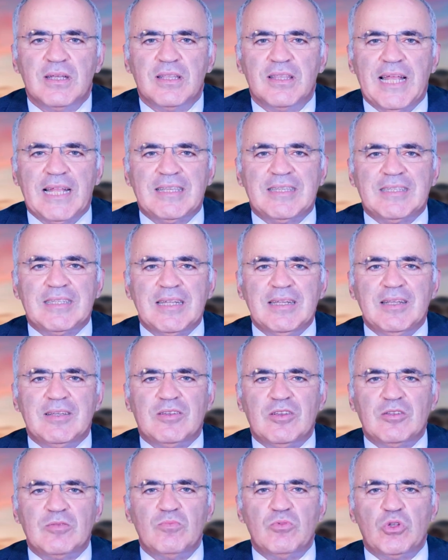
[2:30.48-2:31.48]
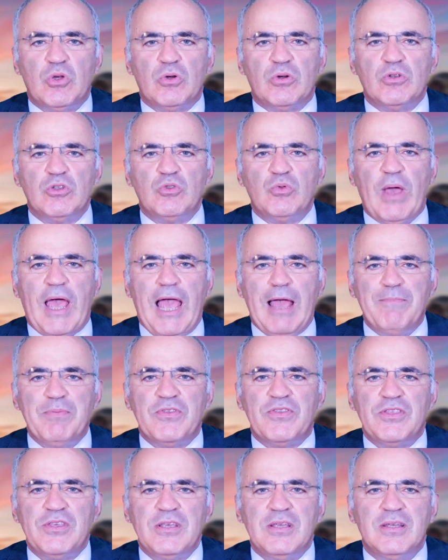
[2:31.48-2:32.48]
That cynicism turns to
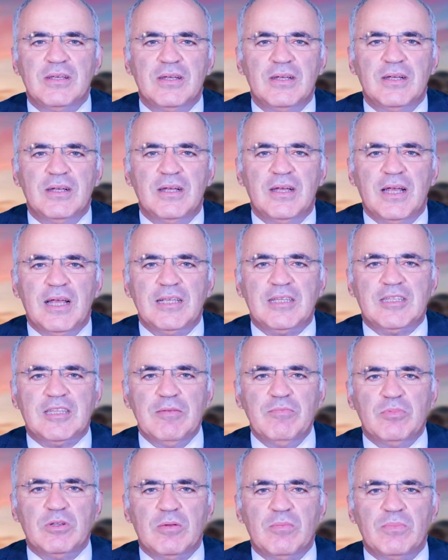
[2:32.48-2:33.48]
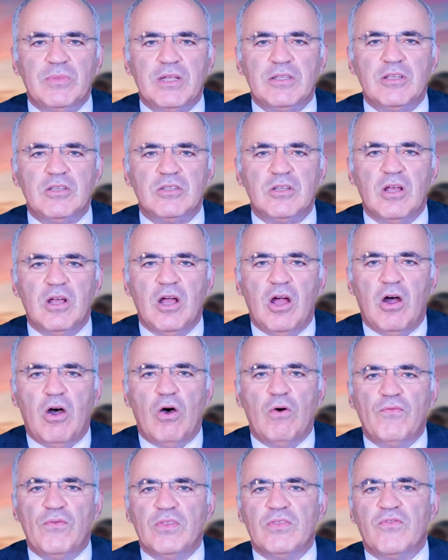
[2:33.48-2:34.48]
apathy, a symptom that is
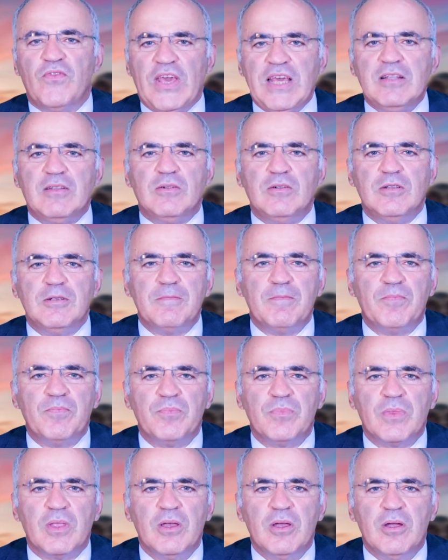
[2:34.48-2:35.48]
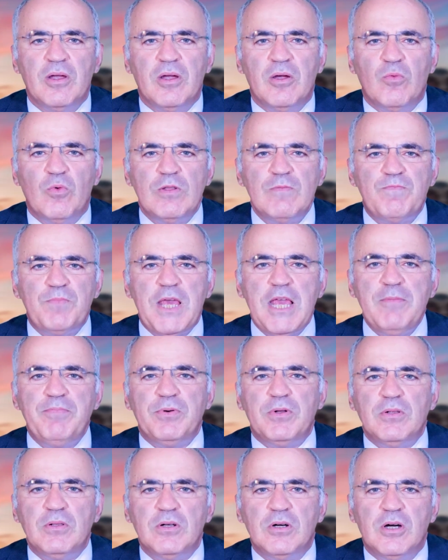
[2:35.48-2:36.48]
often fatal. When
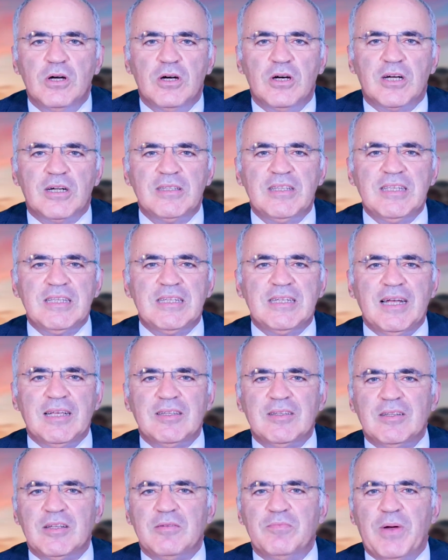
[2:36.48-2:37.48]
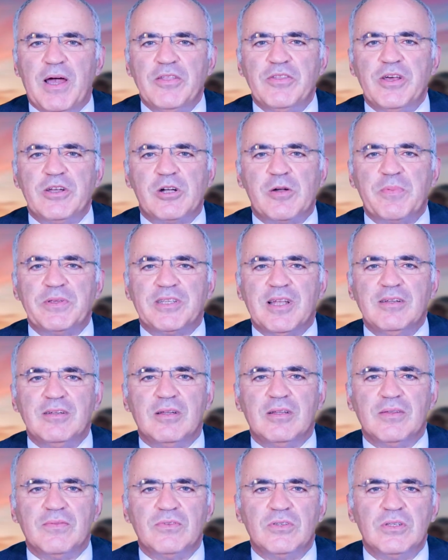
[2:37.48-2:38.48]
people are disgusted by their
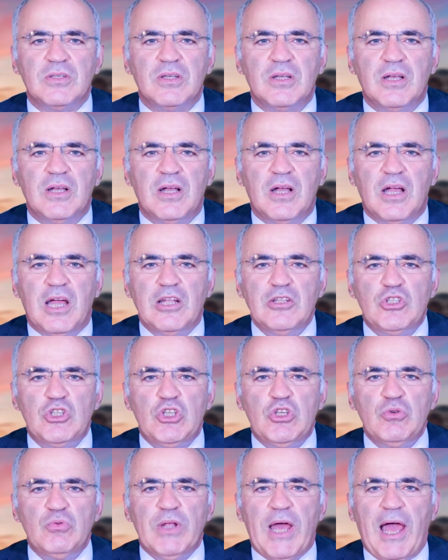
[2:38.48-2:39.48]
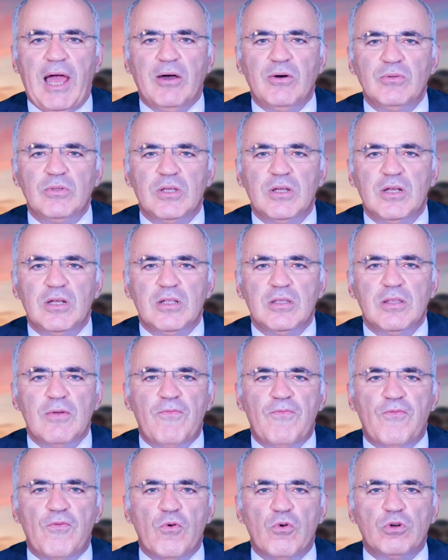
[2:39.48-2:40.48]
representatives and tune out, the
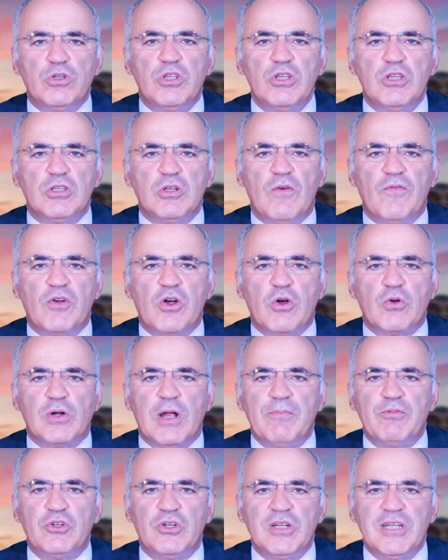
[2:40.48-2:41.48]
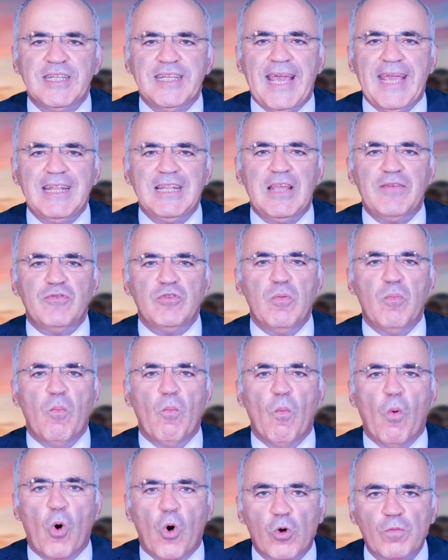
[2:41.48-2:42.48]
forces of corruption gain even
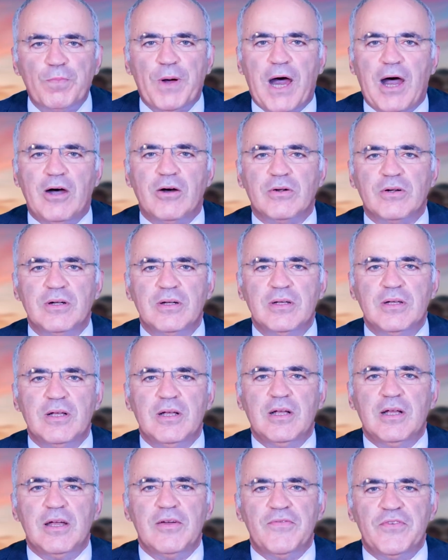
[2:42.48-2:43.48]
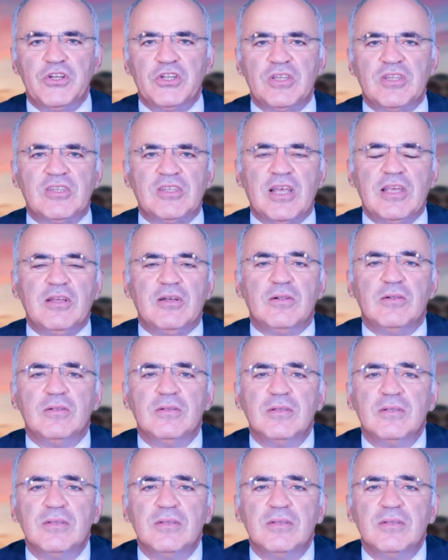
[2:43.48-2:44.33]
more power, a vicious cycle.